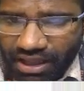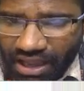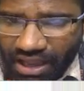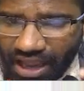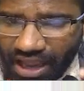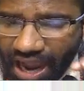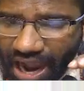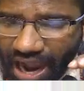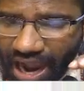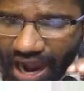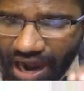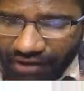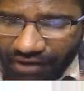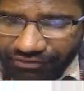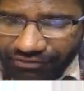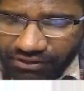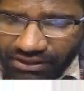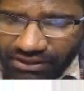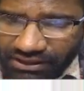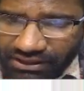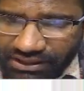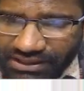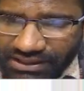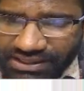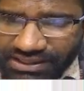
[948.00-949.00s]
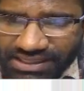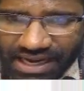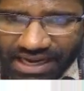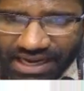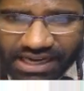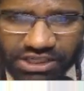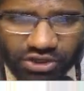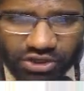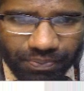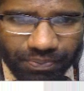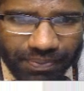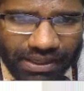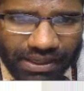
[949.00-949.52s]
after the state's
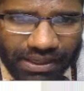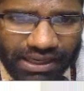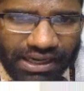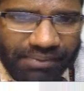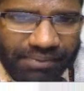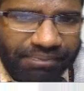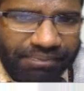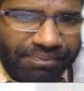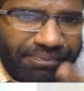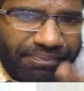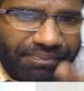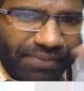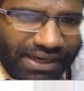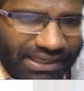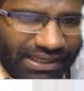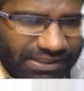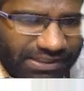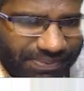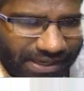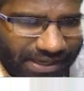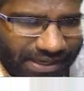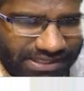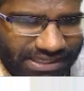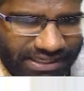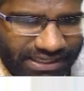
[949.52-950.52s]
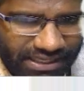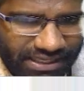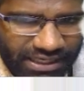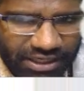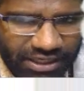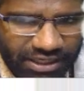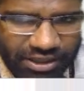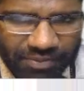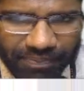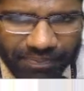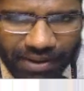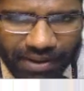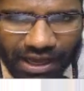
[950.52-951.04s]
opinion bill is presented in the
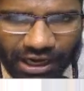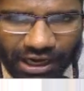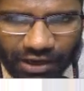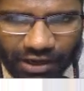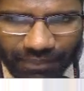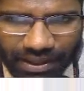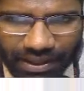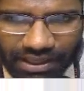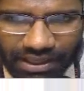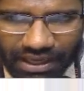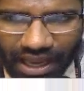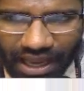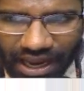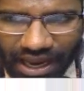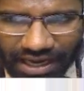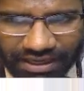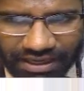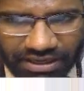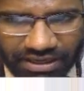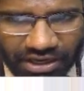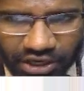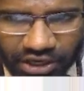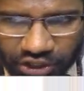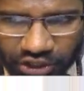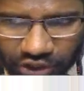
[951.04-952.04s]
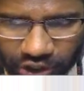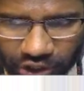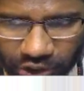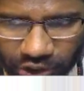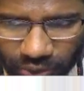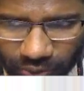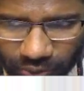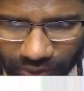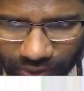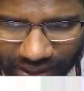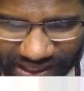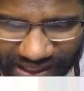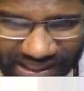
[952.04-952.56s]
Parliament, and
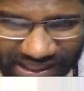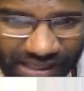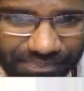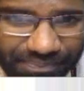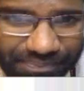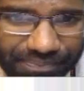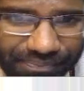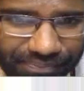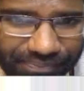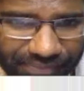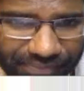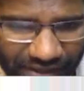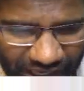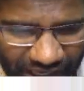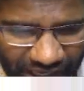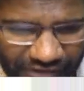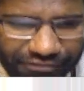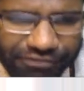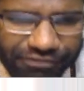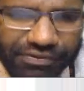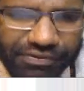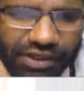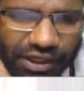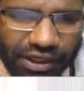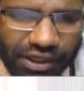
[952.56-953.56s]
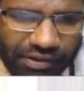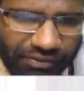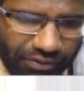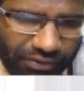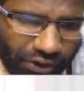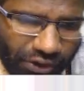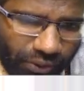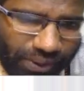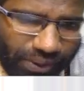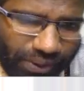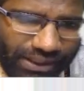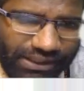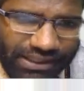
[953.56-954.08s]
during
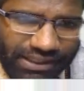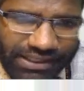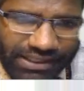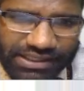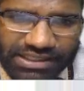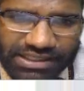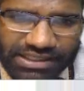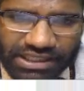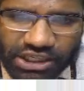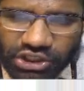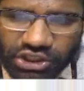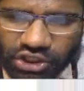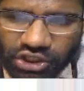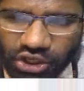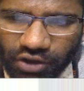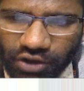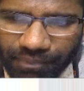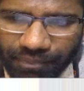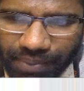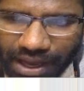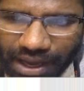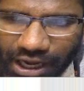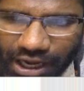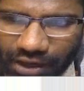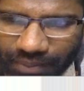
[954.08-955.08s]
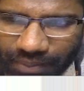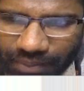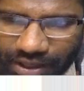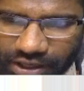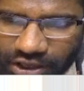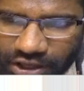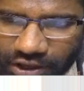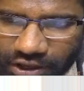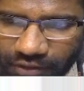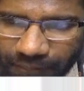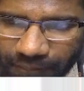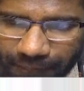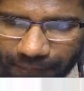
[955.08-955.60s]
the discussion of Parliament
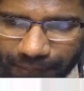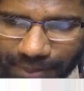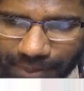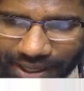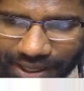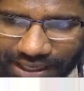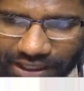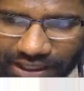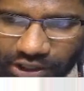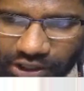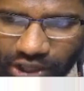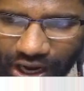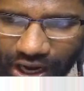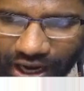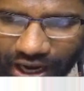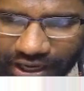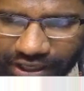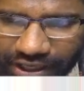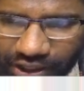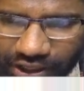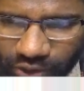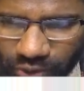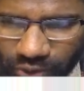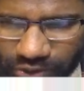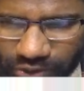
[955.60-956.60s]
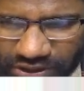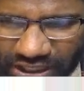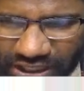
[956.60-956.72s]
bill undergoes